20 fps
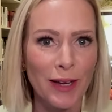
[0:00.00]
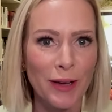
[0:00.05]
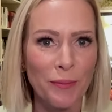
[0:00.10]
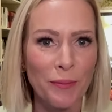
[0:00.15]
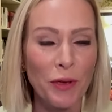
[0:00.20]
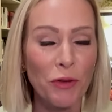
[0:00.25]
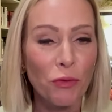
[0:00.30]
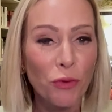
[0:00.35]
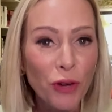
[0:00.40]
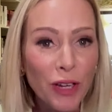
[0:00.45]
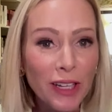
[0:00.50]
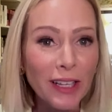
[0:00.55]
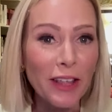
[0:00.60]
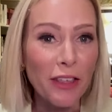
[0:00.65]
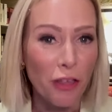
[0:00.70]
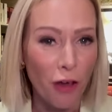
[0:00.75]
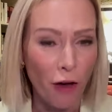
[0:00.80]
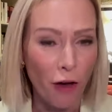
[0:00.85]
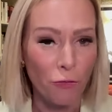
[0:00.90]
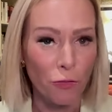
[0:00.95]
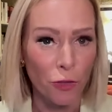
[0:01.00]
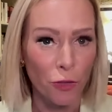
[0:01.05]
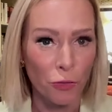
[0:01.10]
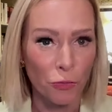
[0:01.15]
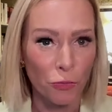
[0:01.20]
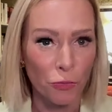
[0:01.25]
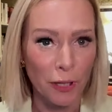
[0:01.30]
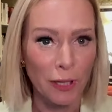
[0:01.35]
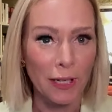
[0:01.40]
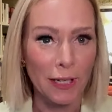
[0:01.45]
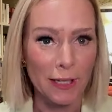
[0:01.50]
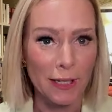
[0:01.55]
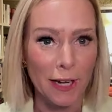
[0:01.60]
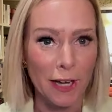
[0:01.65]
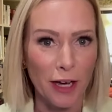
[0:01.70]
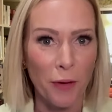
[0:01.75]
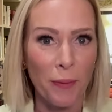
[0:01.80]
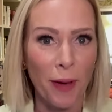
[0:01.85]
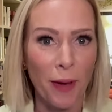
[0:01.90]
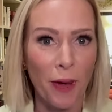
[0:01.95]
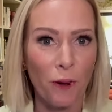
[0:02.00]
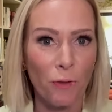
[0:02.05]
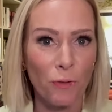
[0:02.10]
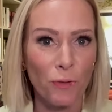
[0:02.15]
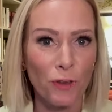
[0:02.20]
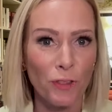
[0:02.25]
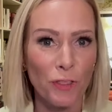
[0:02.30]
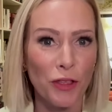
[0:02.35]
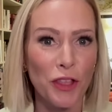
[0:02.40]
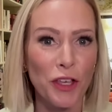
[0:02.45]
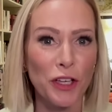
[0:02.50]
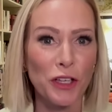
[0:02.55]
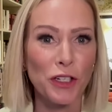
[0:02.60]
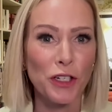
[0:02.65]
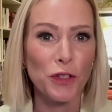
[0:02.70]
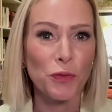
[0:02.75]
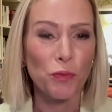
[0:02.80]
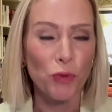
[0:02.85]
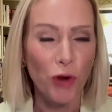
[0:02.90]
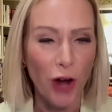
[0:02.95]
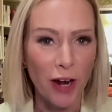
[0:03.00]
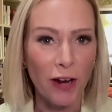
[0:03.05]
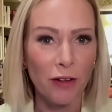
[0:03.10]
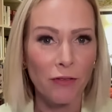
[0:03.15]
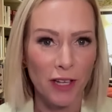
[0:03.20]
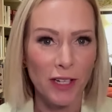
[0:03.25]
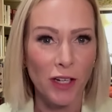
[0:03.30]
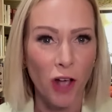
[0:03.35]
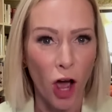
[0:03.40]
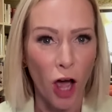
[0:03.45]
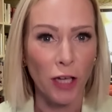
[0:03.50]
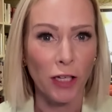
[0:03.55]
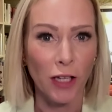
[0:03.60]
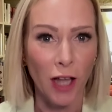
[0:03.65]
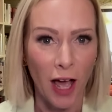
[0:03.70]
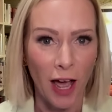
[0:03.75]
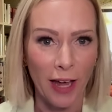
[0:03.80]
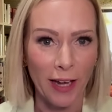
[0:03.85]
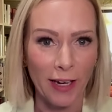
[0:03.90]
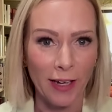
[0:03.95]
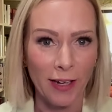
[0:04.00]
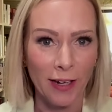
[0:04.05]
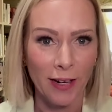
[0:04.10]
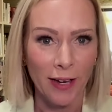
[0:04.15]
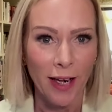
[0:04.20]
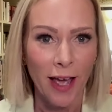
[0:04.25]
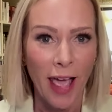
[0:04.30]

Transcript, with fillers: be really thoughtful and realistic about the spread of this online